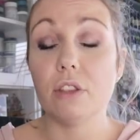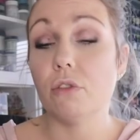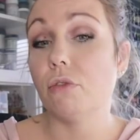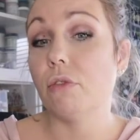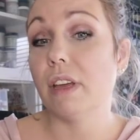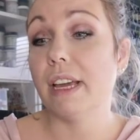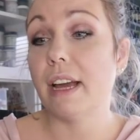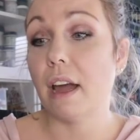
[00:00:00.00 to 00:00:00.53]

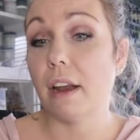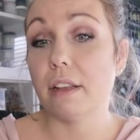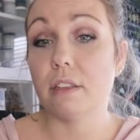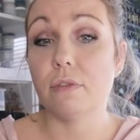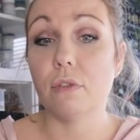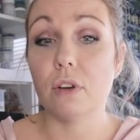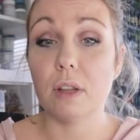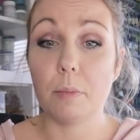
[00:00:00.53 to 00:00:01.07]
3 cards
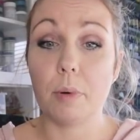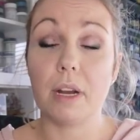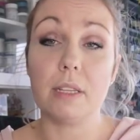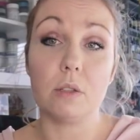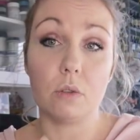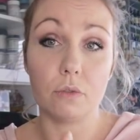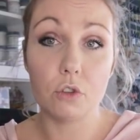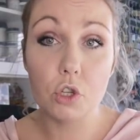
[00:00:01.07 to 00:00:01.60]
for the
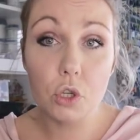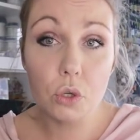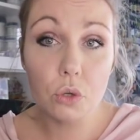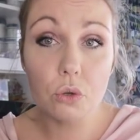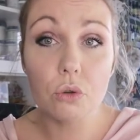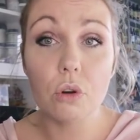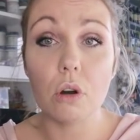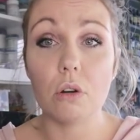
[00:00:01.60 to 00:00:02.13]
price of
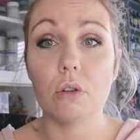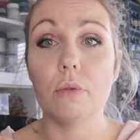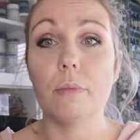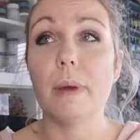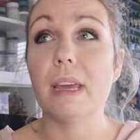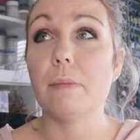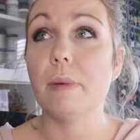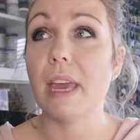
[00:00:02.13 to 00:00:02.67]
2, or
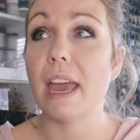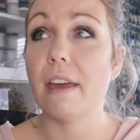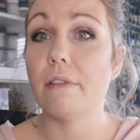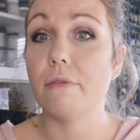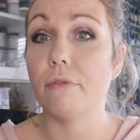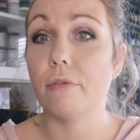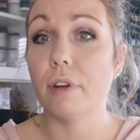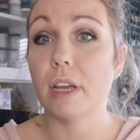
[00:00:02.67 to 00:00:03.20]
maybe
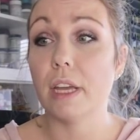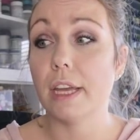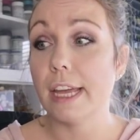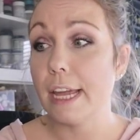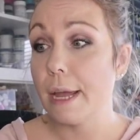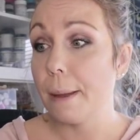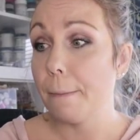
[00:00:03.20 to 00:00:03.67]
every